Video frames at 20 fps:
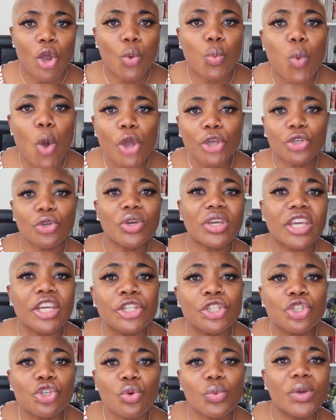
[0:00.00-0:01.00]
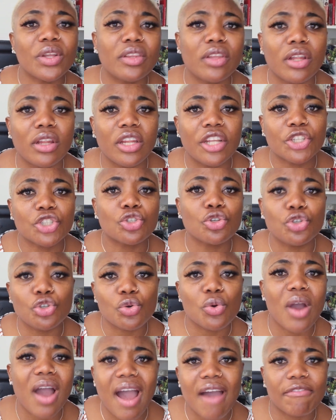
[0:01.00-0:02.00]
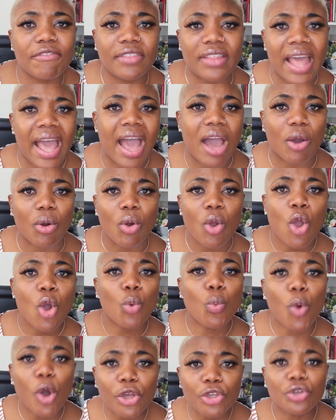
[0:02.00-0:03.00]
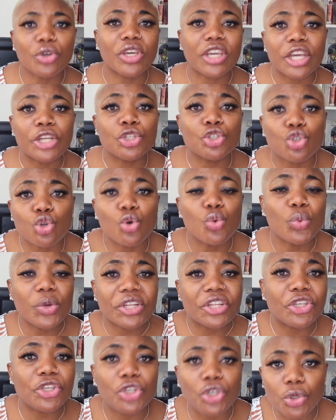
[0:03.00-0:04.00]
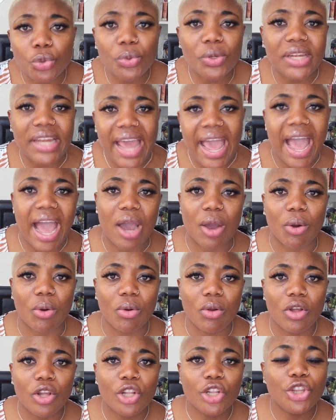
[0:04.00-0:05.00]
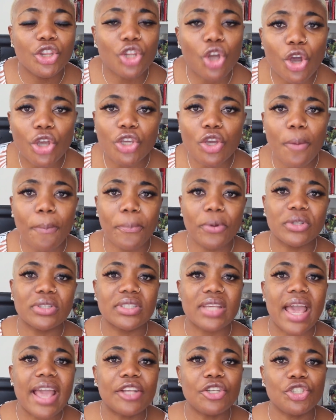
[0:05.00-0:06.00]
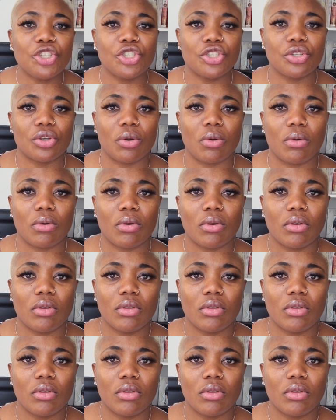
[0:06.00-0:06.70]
What you can do with the little you have now, what you can do with you now, not your potential.